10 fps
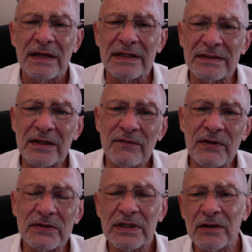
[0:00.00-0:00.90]
instead of
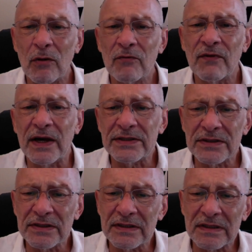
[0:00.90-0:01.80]
using
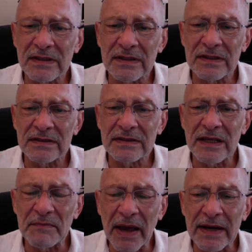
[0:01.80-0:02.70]
old-fashioned
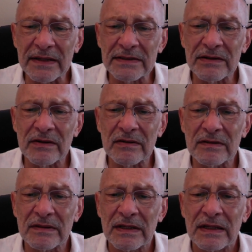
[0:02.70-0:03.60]
schematics,
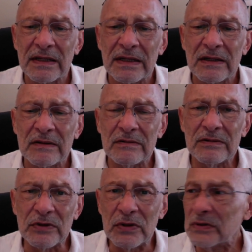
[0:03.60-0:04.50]

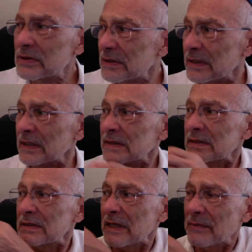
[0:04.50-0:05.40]
to use this
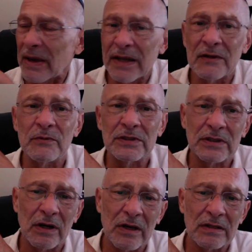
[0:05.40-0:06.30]
schematic, which is
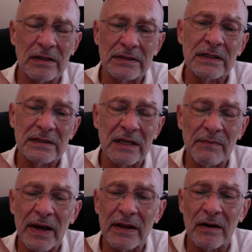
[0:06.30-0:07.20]
it's a
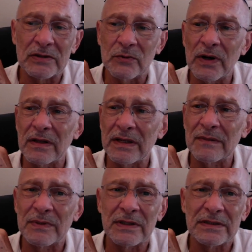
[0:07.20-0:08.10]
schematic as well, yeah,
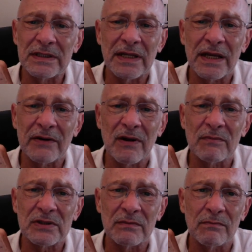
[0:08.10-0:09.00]
but the C-diagram
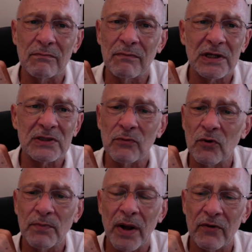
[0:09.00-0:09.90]
is much more
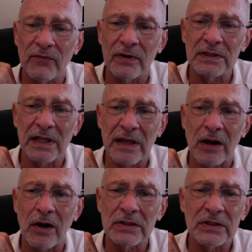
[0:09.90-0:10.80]
powerful. It's like a
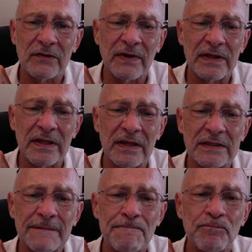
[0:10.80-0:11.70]
closet of ideas.